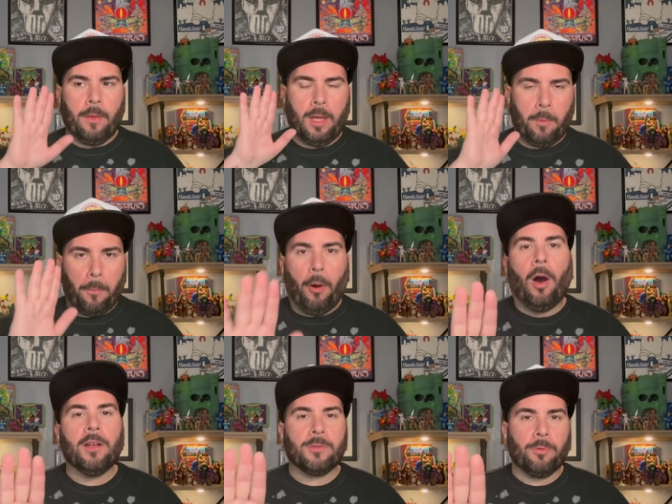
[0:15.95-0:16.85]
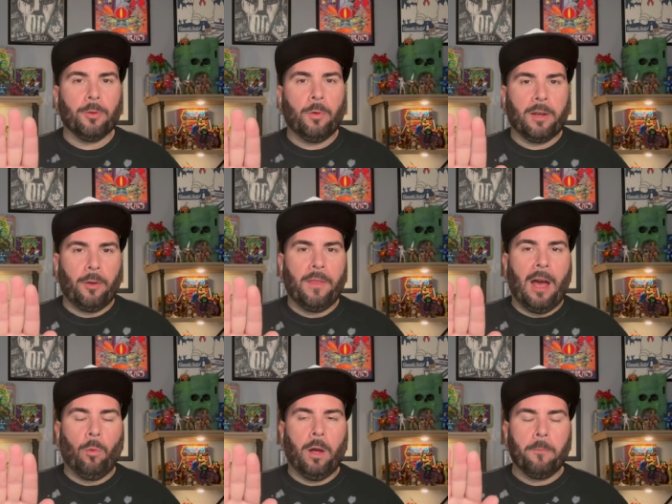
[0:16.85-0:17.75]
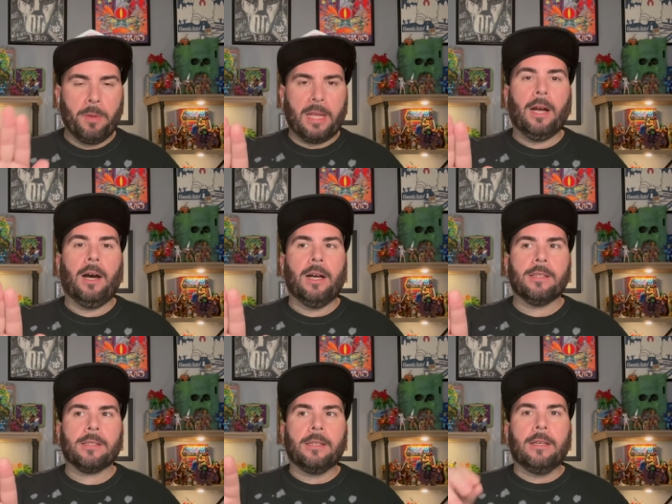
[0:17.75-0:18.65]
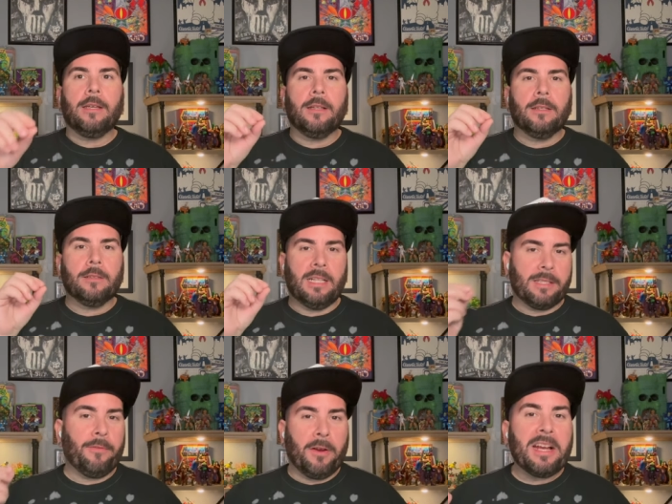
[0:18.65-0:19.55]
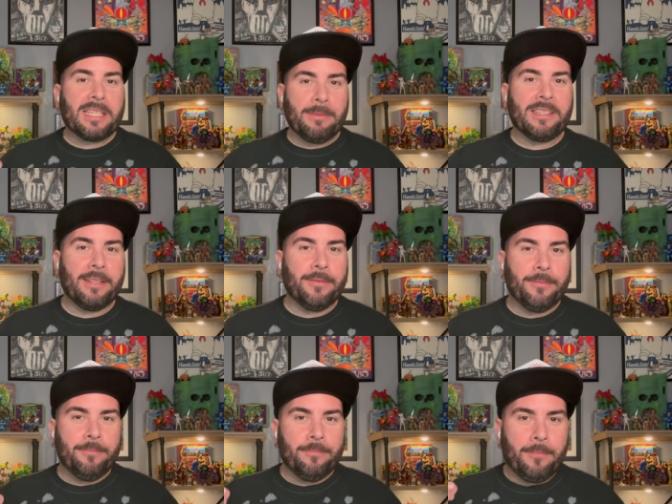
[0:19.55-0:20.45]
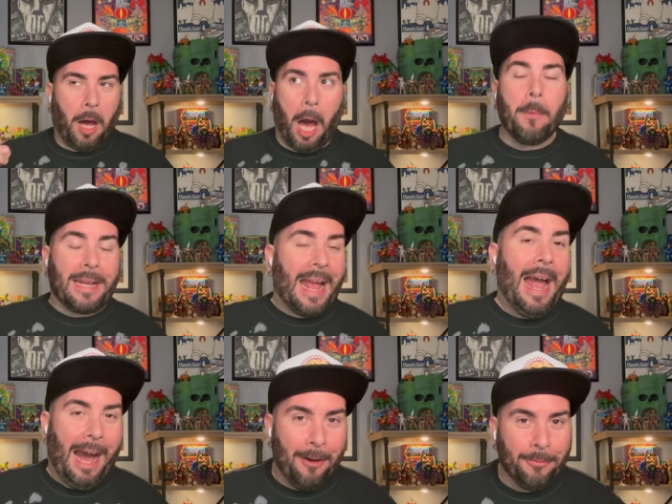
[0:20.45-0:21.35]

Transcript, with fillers: I'm gonna pause real quick on that one because that's a very expensive hobby to have,